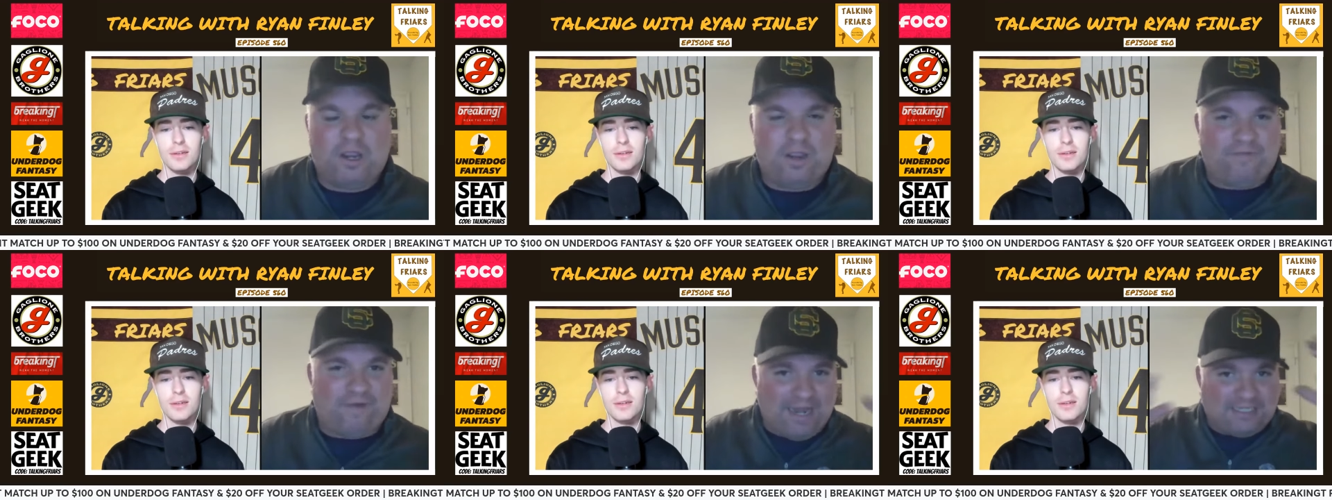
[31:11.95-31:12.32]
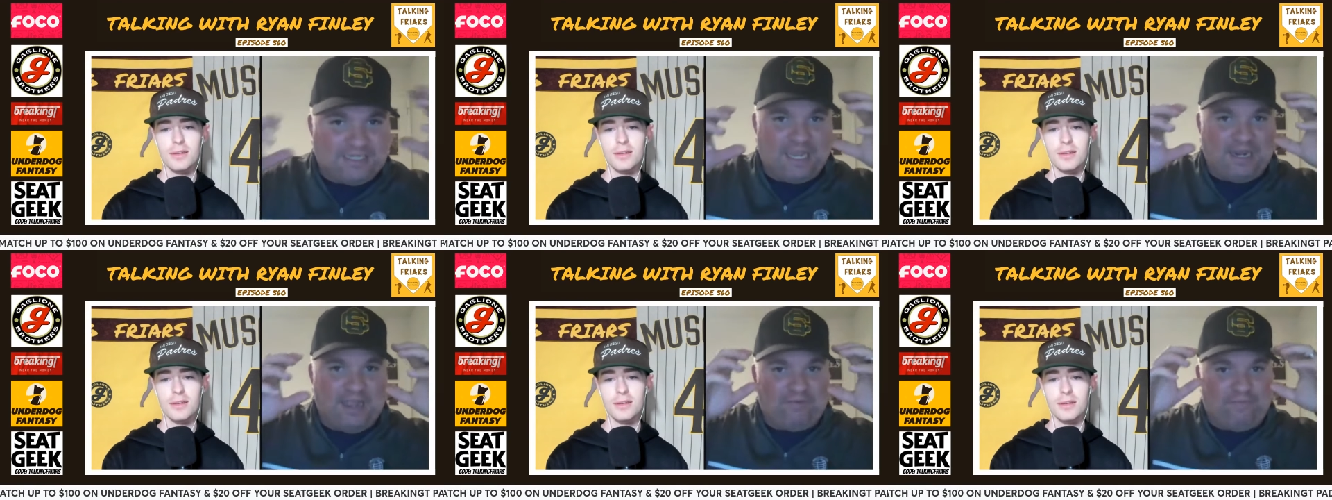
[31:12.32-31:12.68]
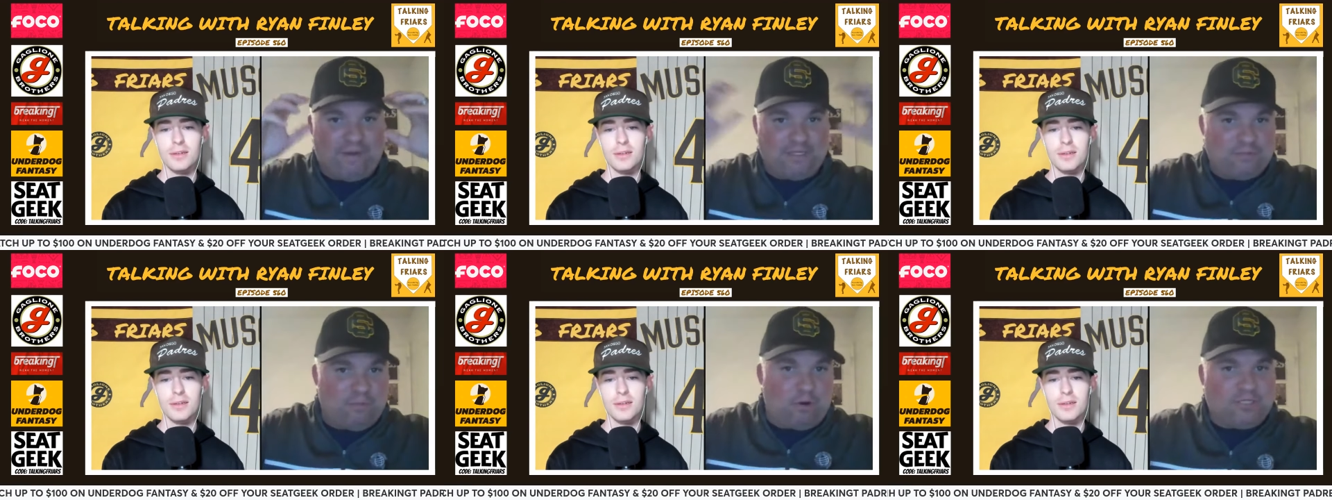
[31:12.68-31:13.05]
Speaker 1: if I take off
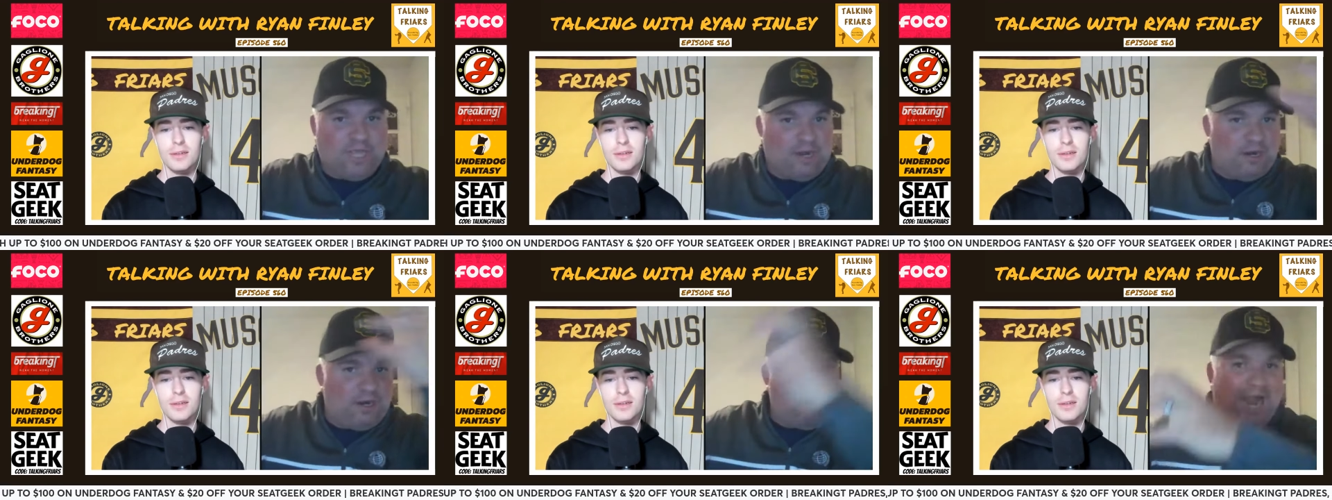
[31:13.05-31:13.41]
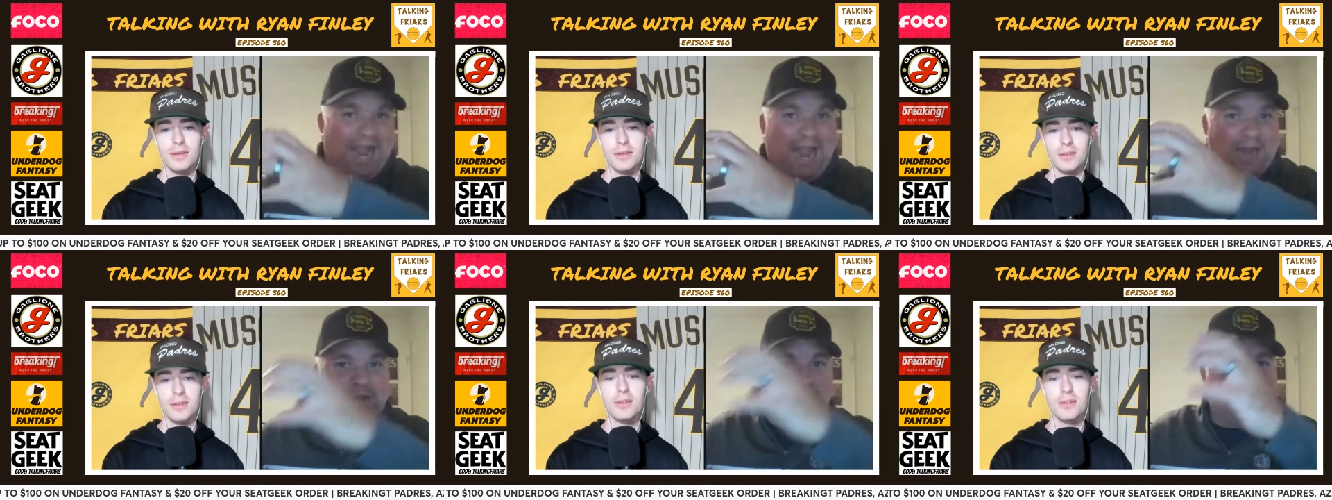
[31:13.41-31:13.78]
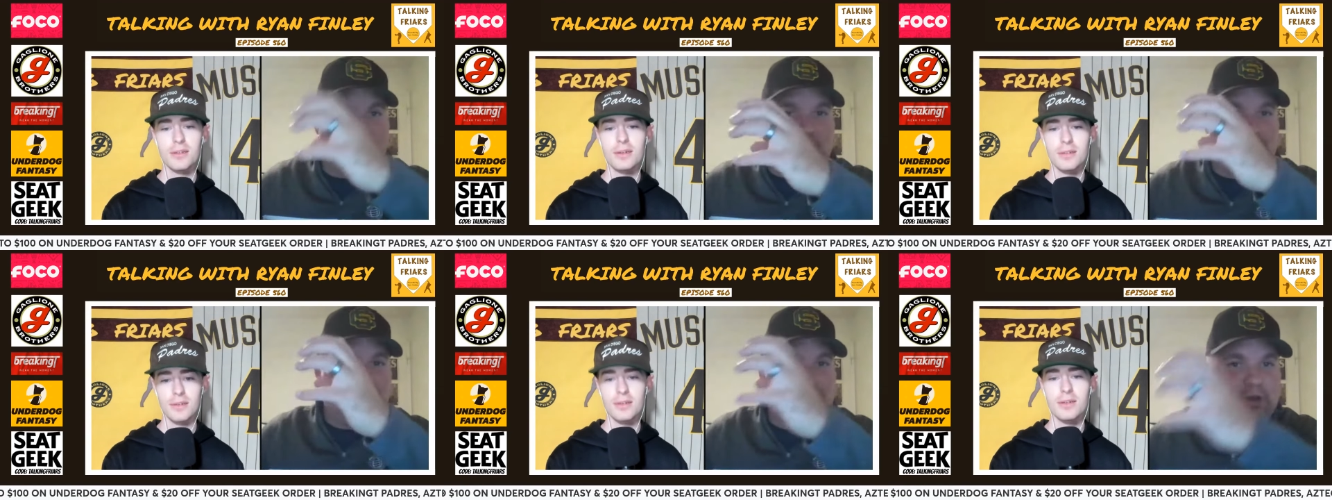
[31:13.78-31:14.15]
my sports editor hat
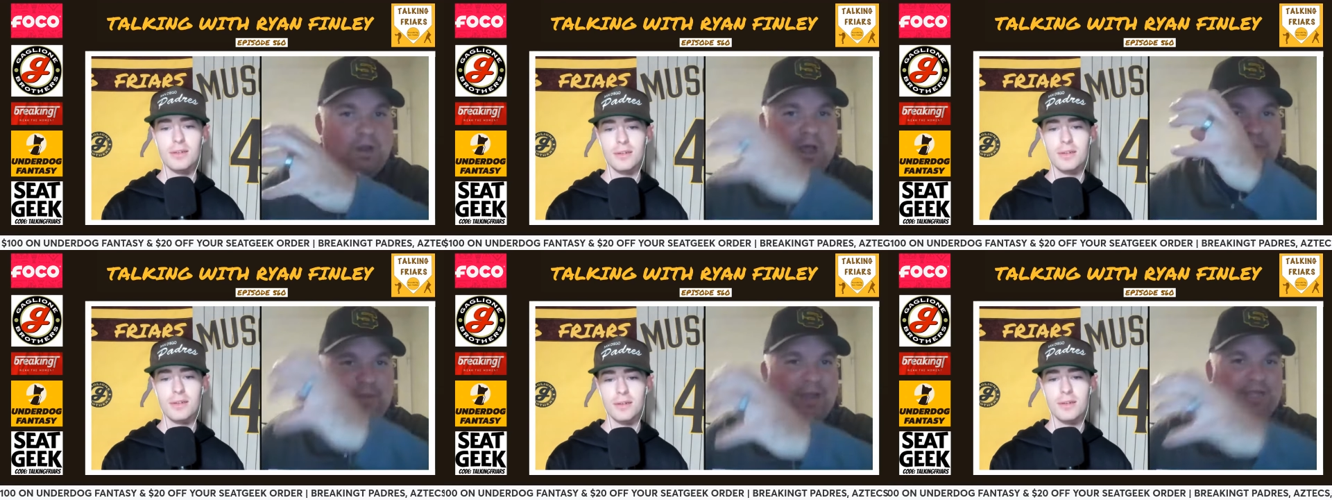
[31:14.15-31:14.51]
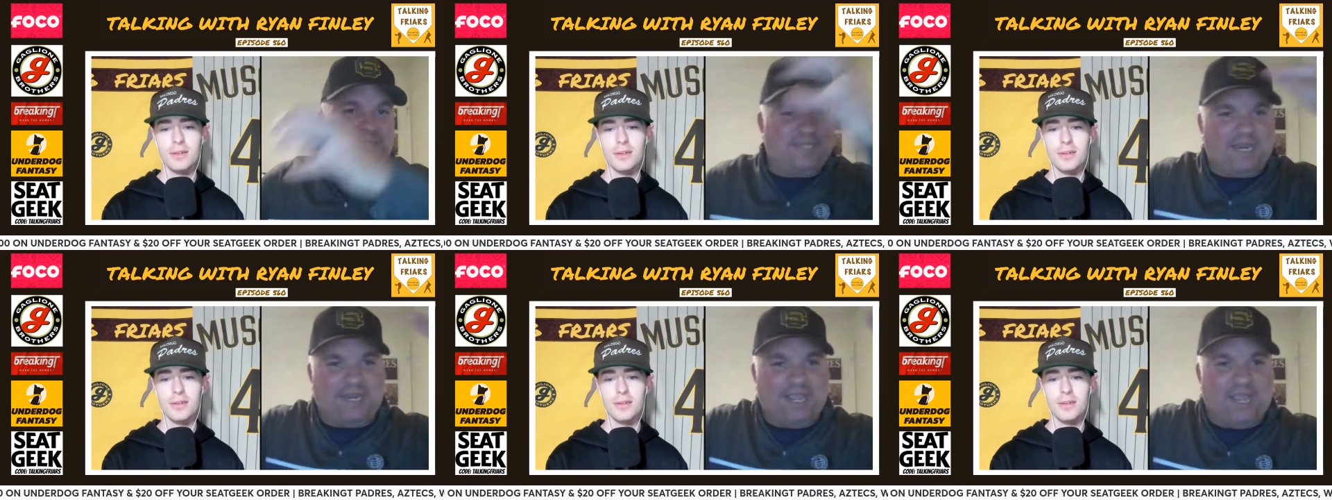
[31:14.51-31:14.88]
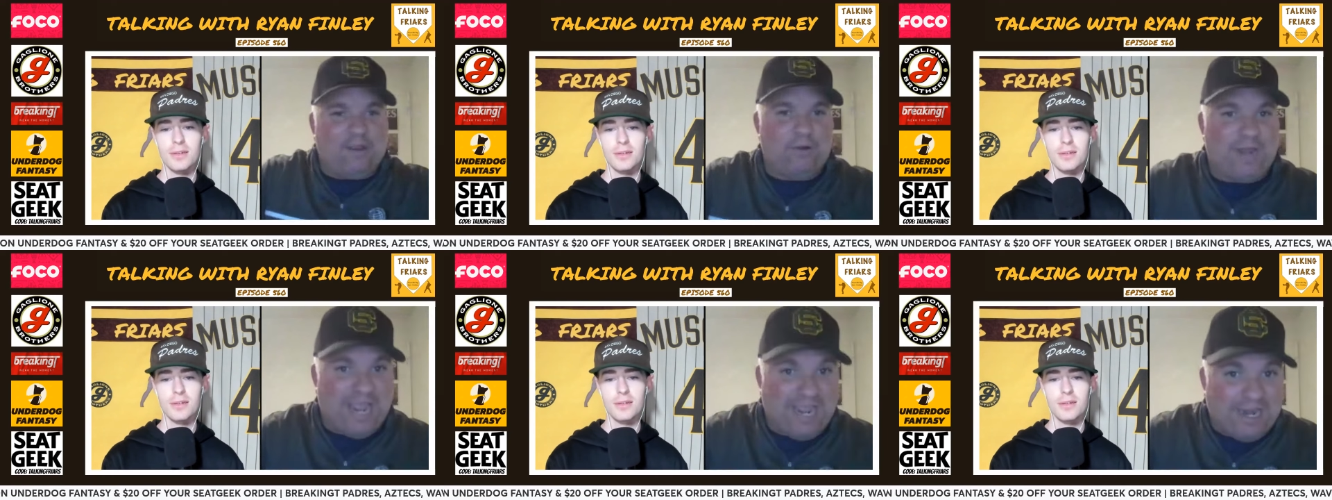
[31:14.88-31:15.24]
and put on my San
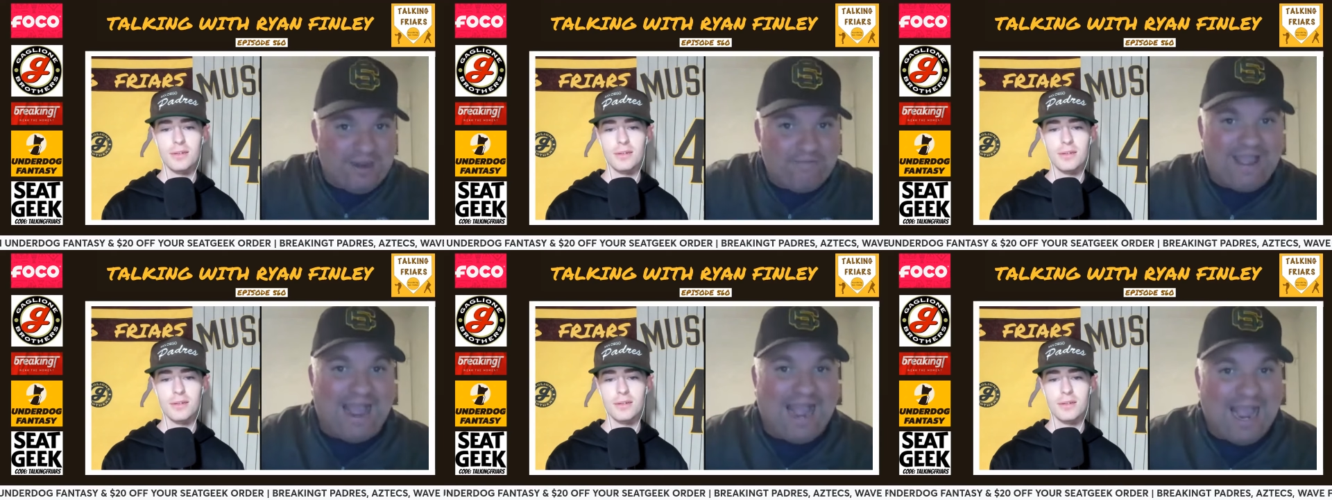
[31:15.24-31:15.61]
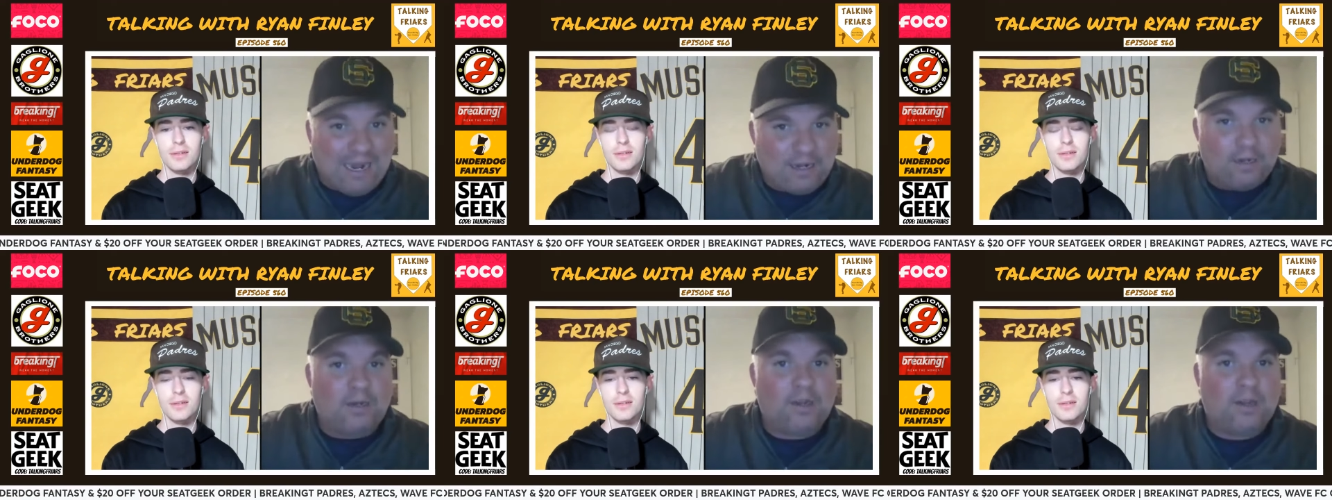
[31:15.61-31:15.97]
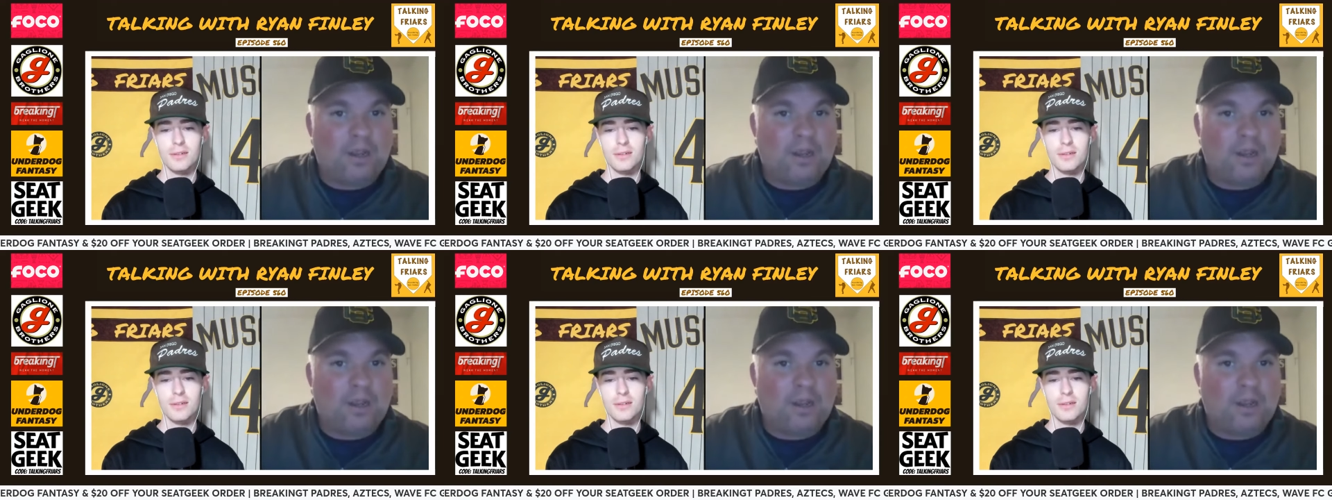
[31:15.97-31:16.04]
Diego native hat,